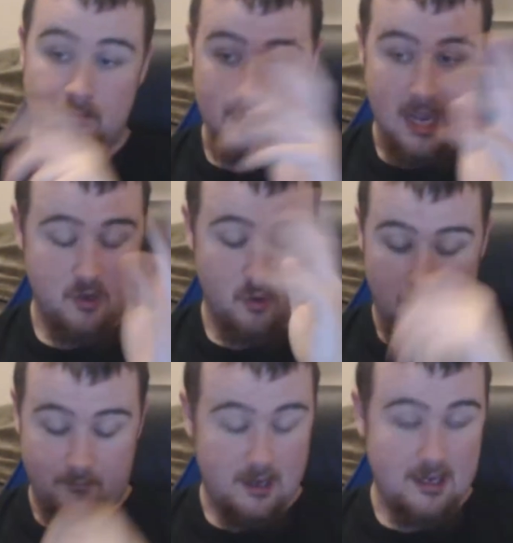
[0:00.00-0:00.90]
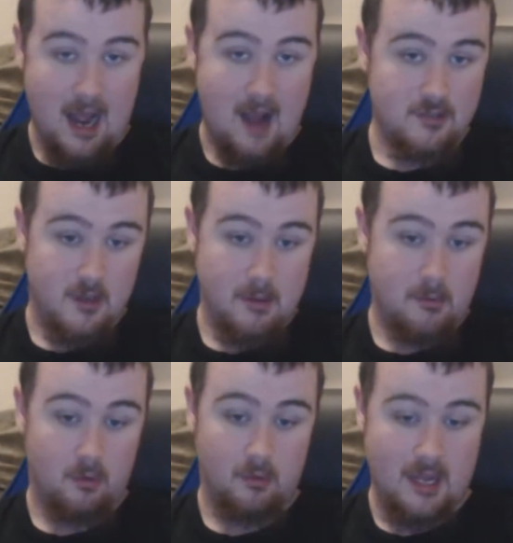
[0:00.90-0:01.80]
I do already have some
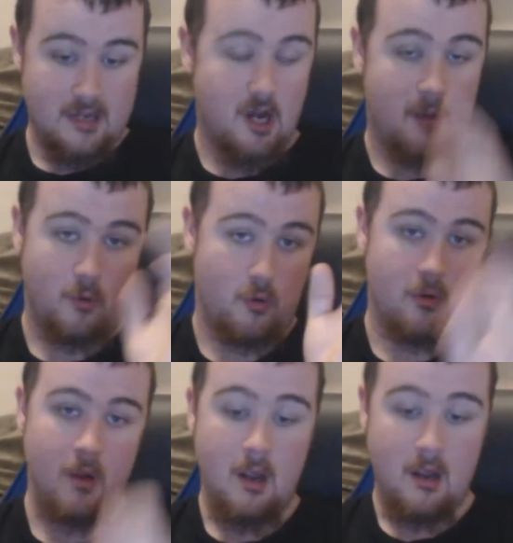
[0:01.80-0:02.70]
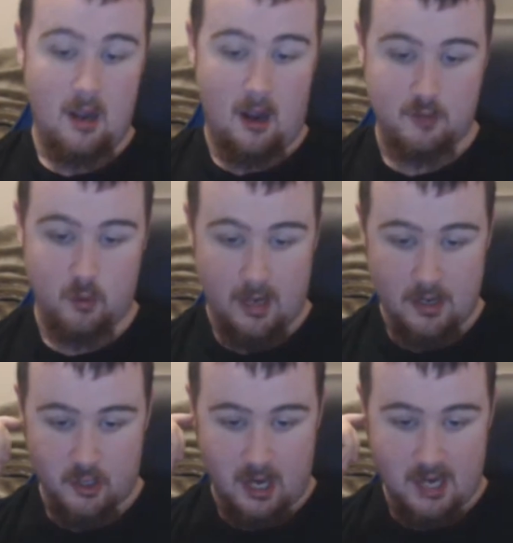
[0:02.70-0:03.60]
people lined up who have shown
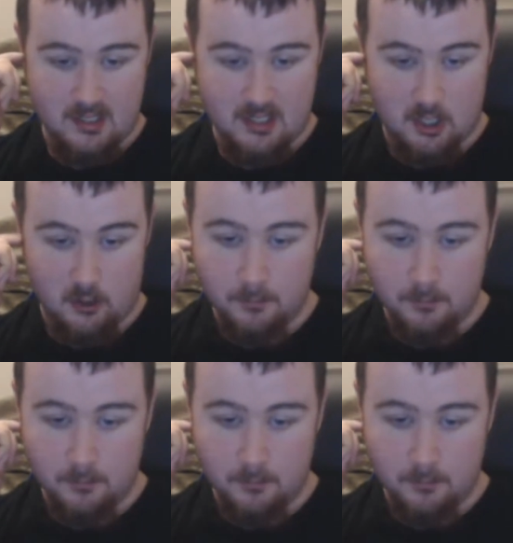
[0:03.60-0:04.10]
interest, so...